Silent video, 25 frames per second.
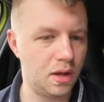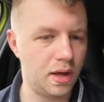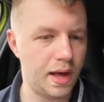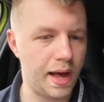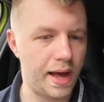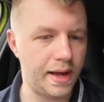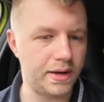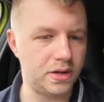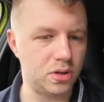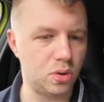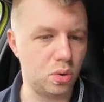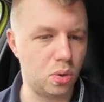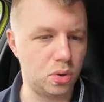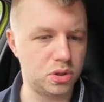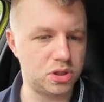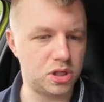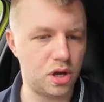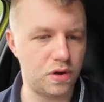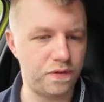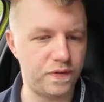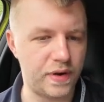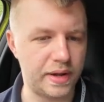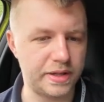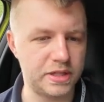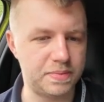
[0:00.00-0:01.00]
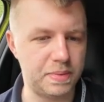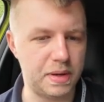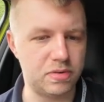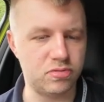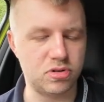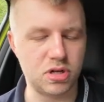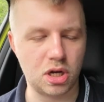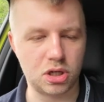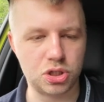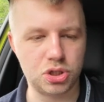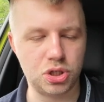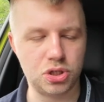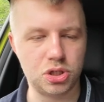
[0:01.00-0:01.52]
And auto fan speed
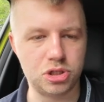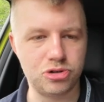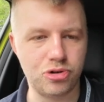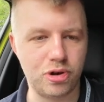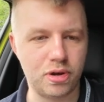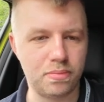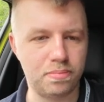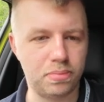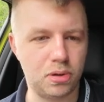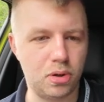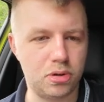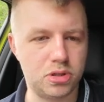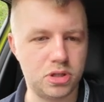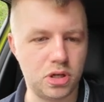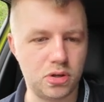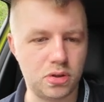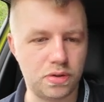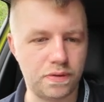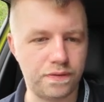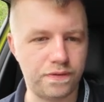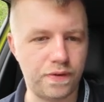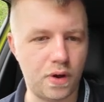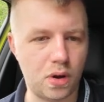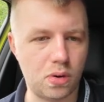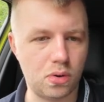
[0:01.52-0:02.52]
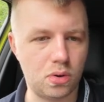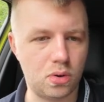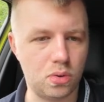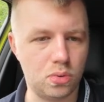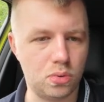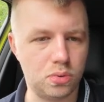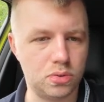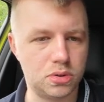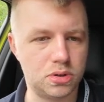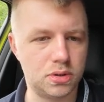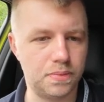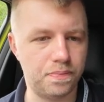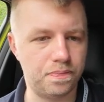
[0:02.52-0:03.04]
reduction during Bluetooth phone
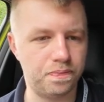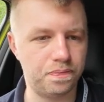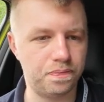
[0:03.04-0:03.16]
calls.